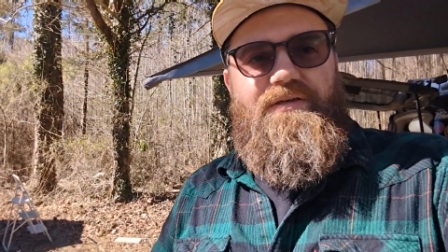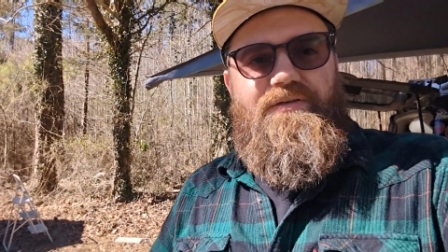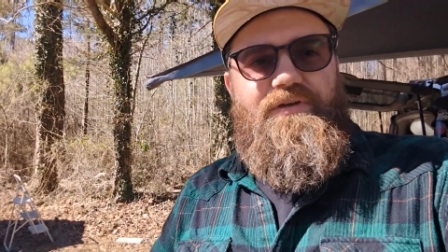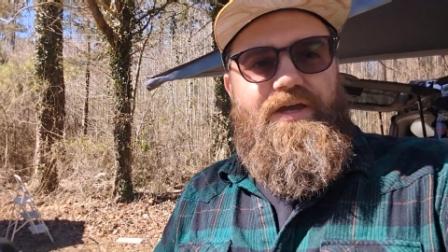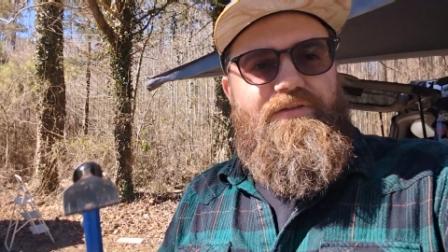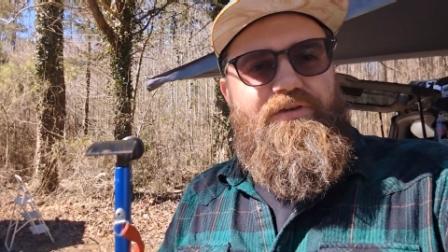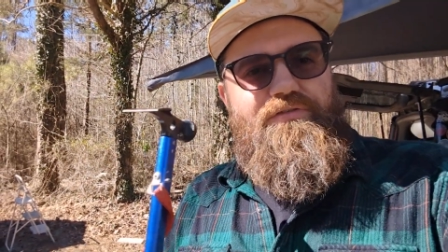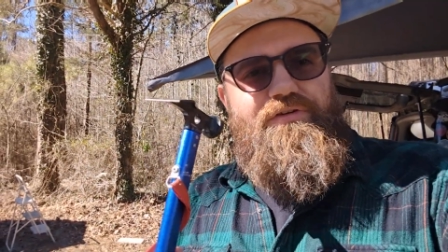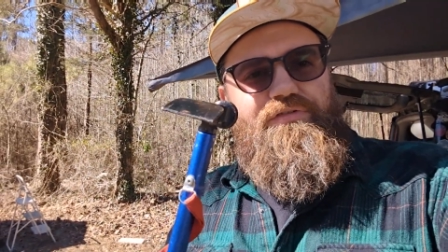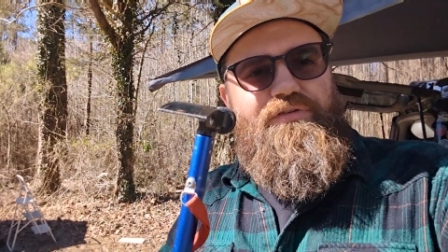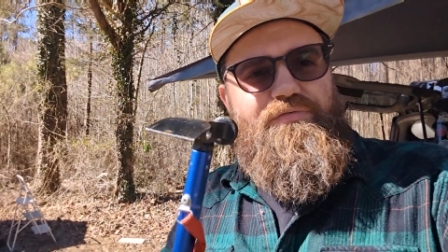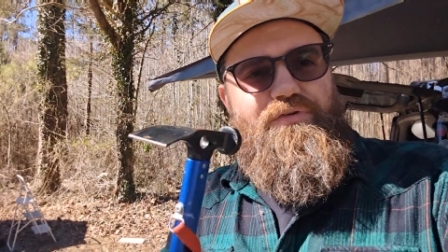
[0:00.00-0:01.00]
So yeah, those are
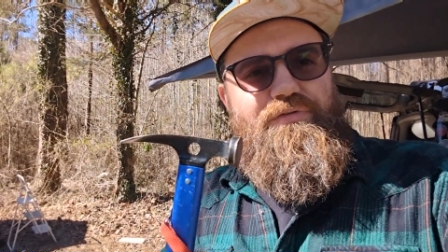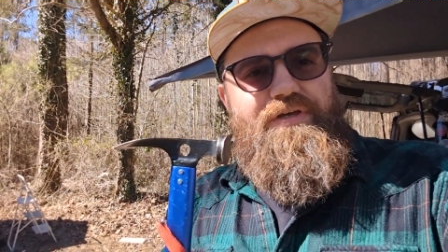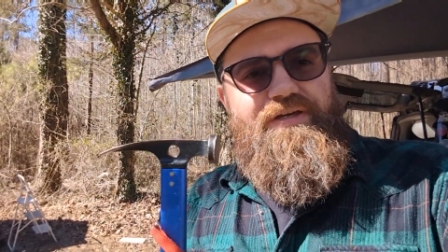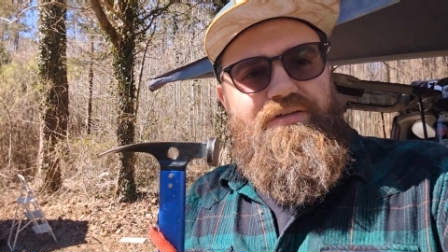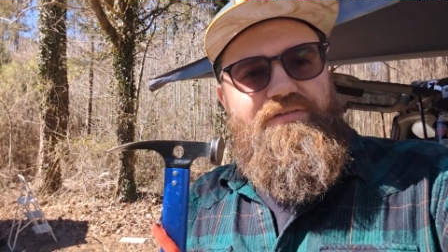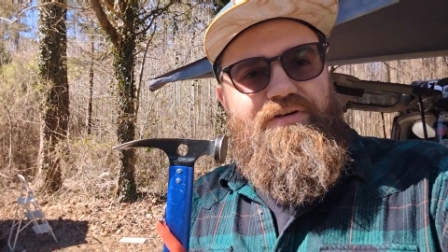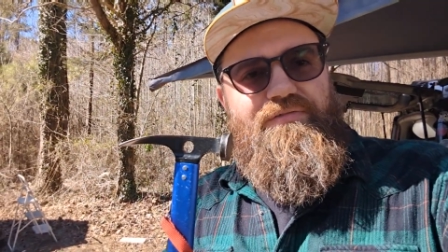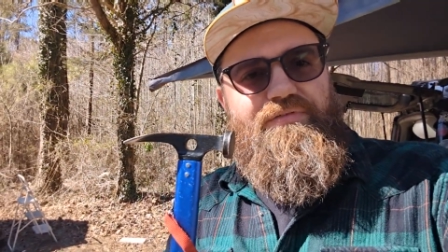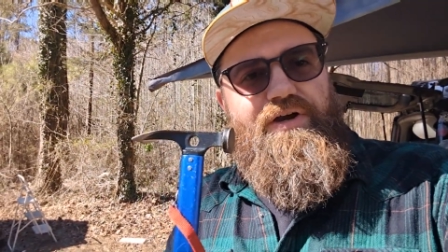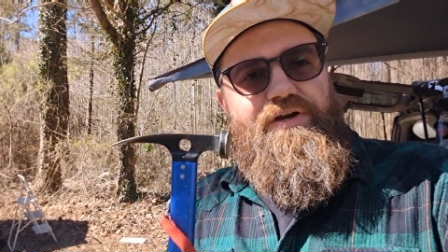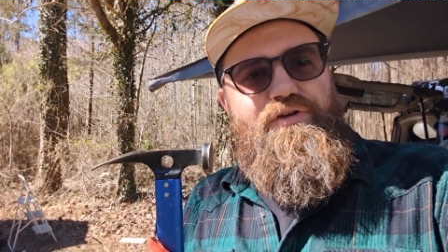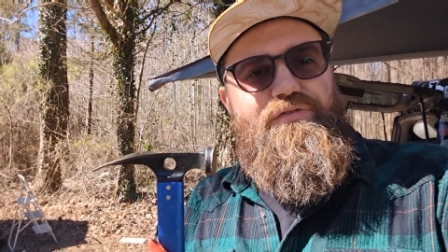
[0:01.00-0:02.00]
just a few things that are
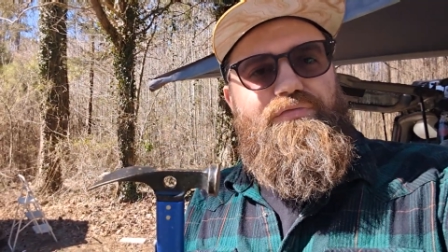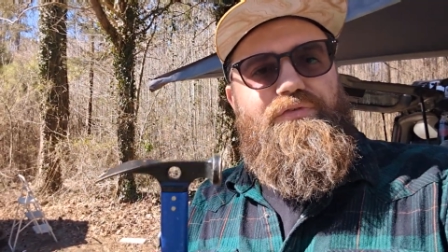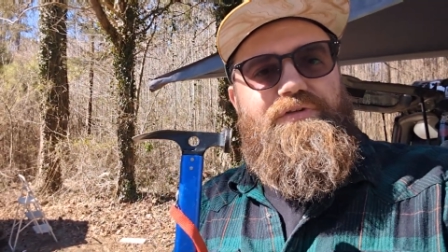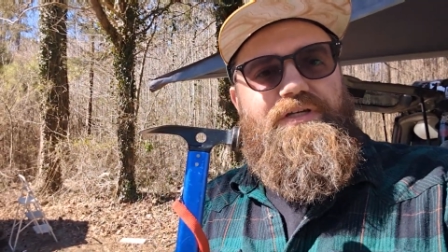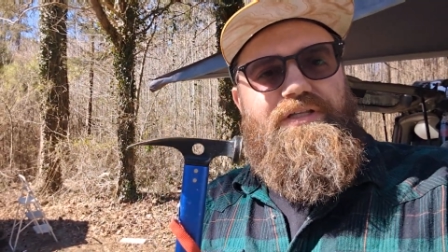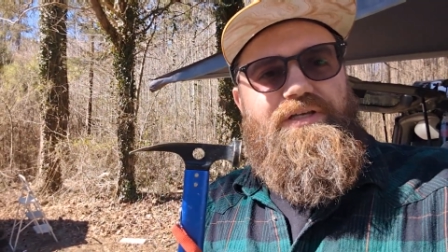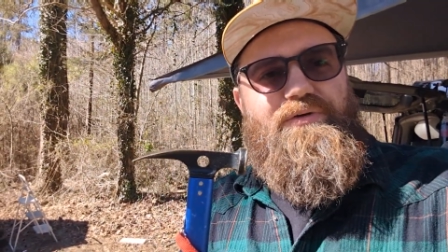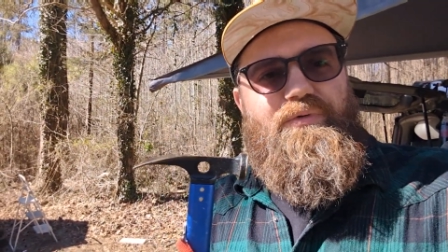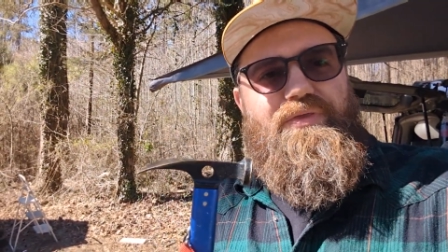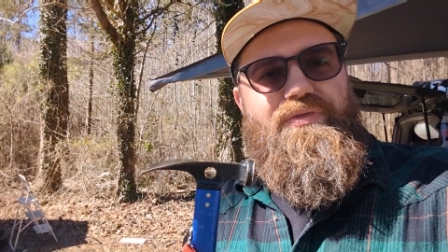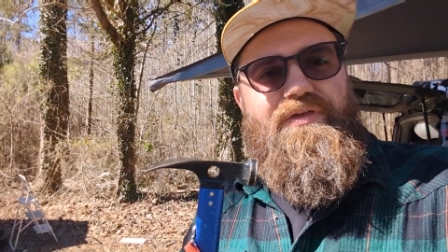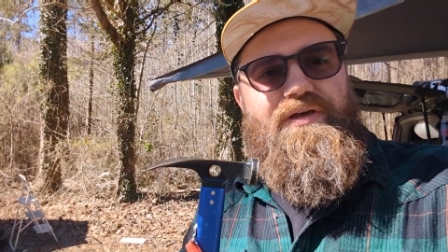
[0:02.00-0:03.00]
very useful dealing
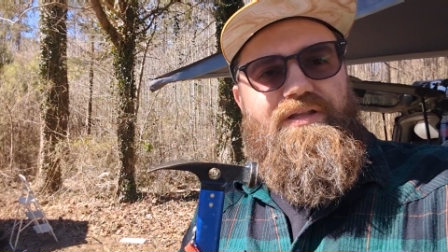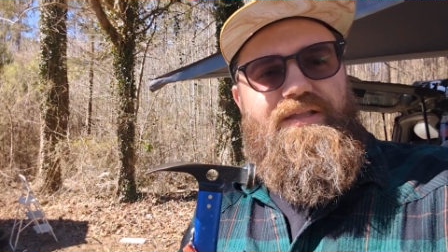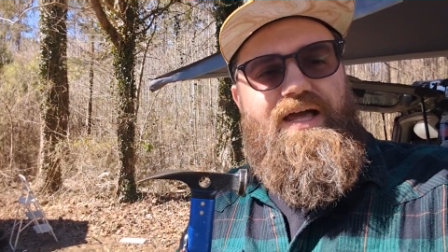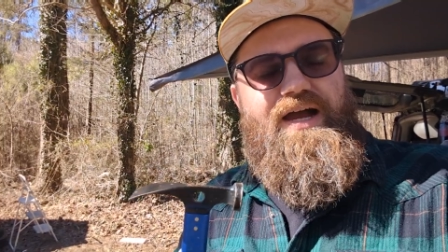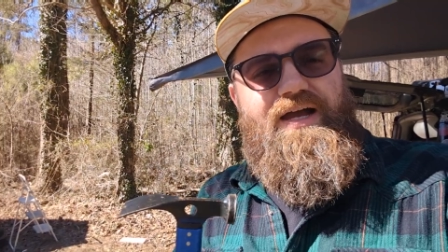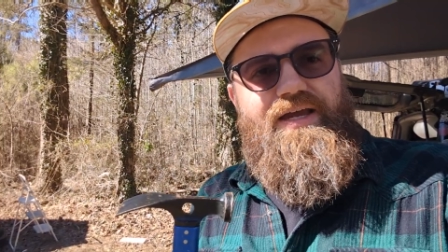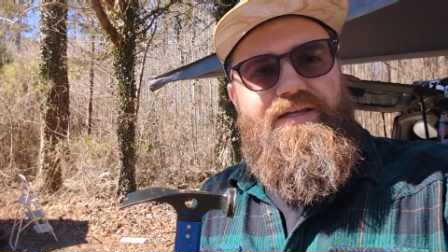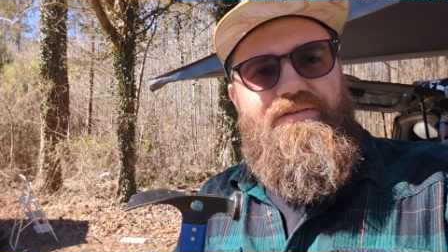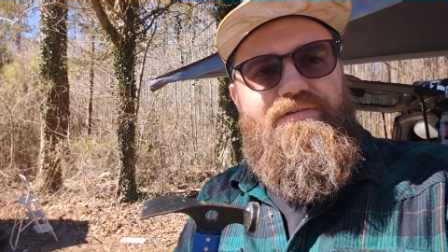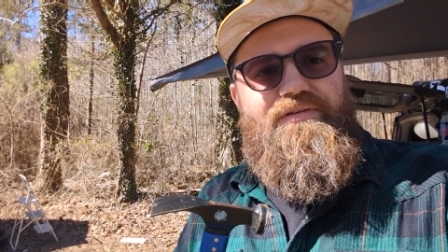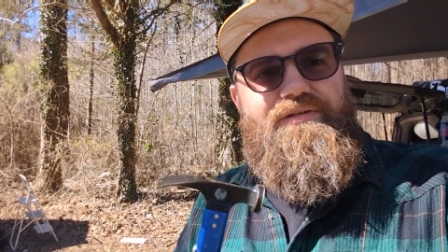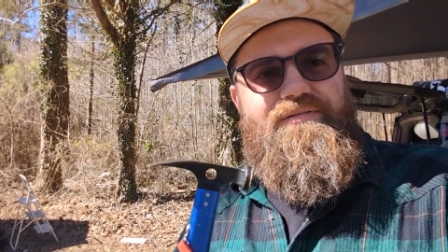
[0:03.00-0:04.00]
with
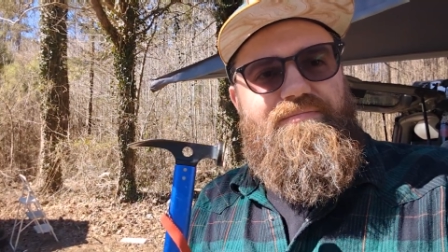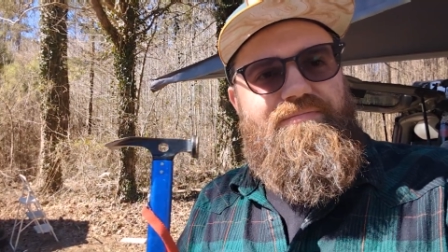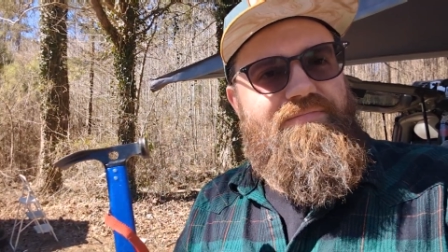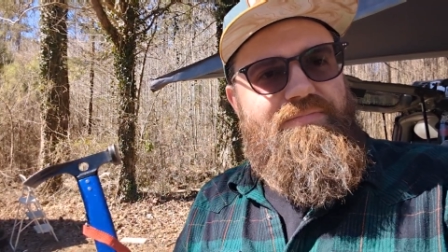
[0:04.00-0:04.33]
lines and